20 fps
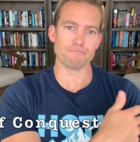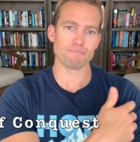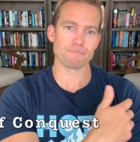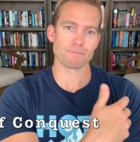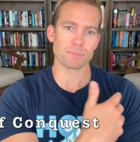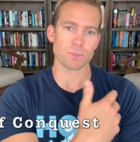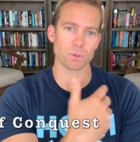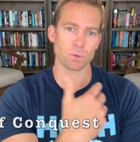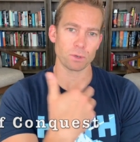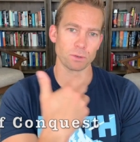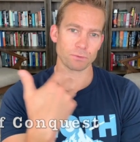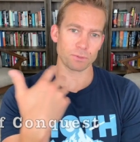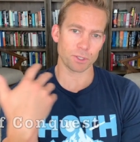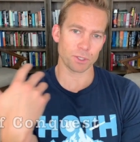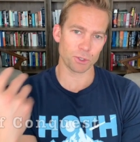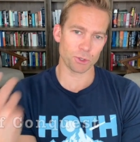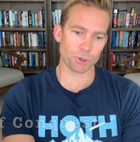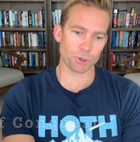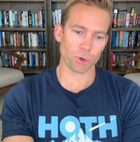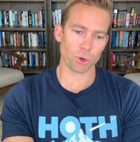sort of
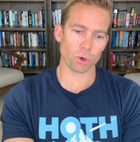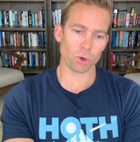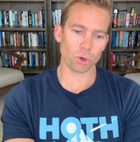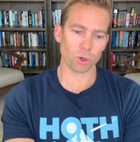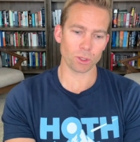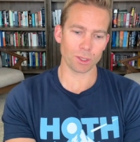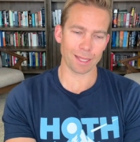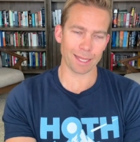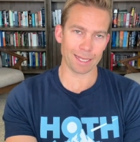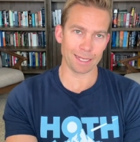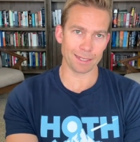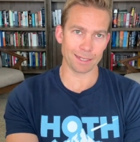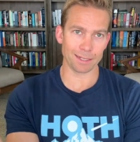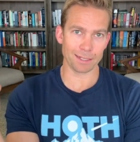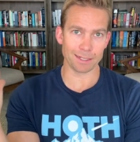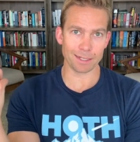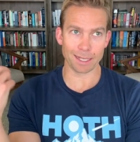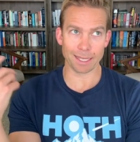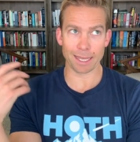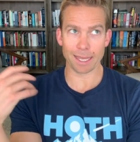control and
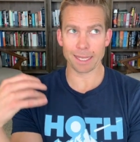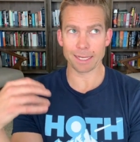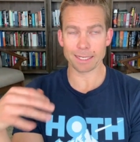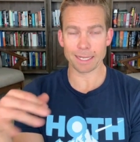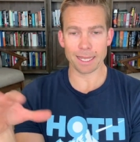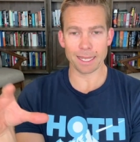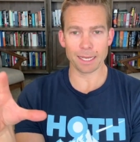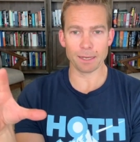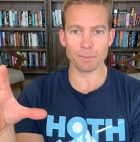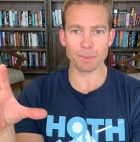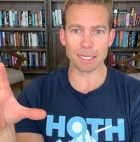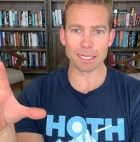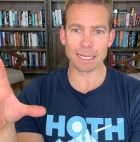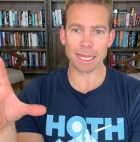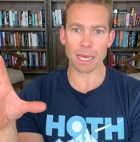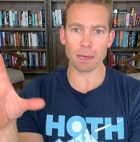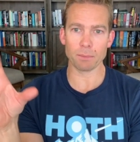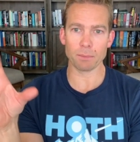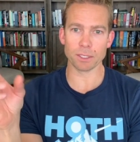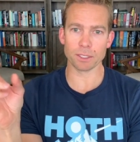negate enemy
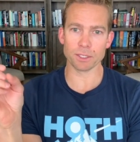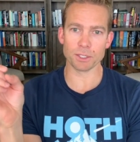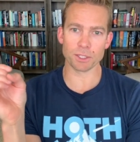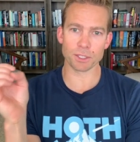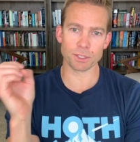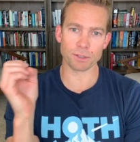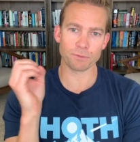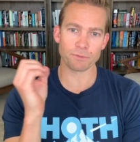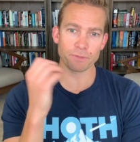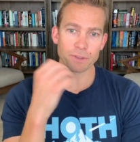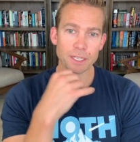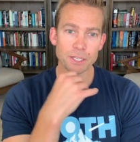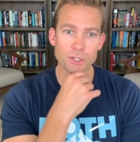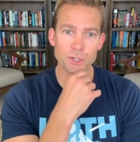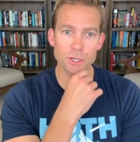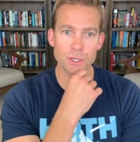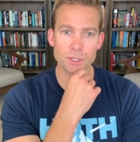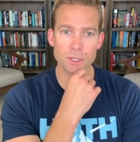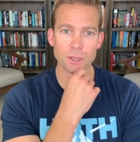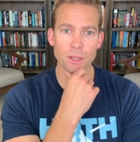damage
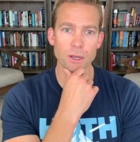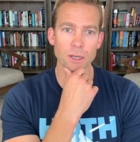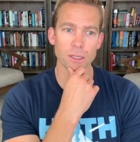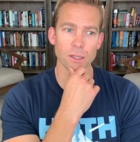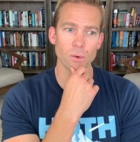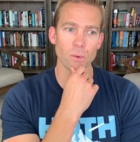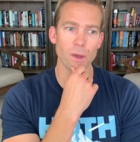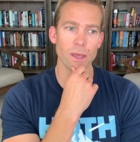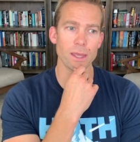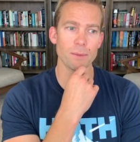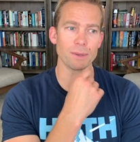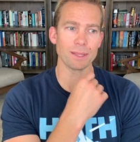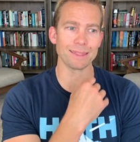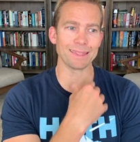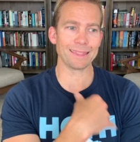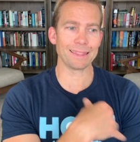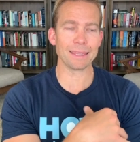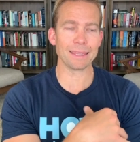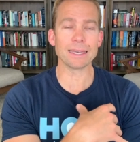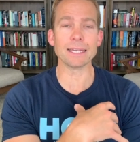features along the way,
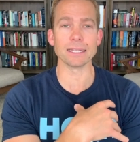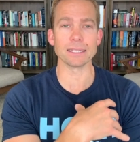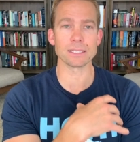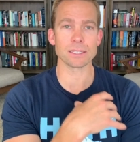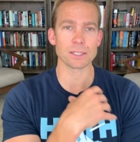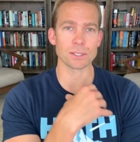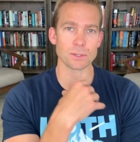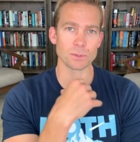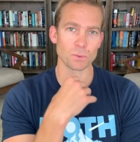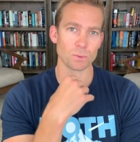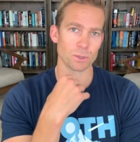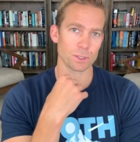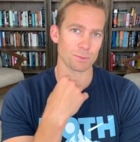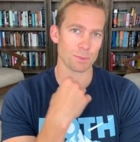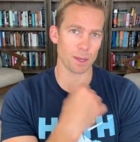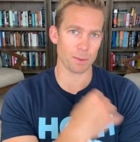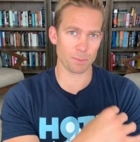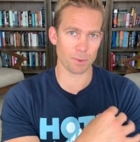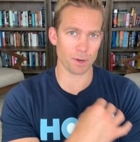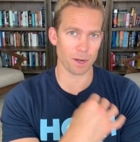but this was
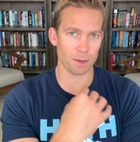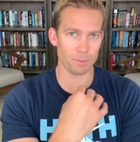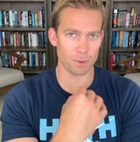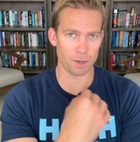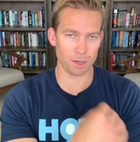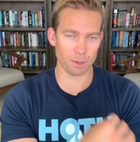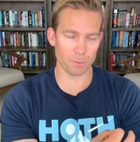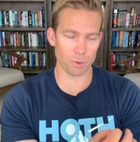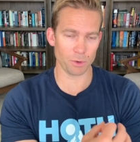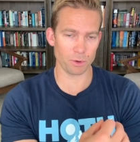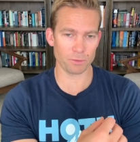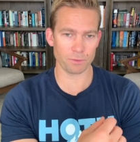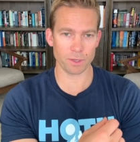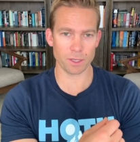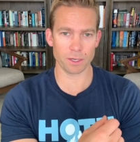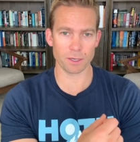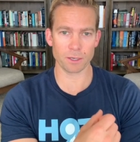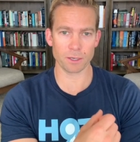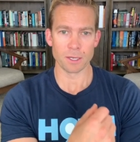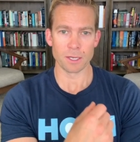my primary motivator.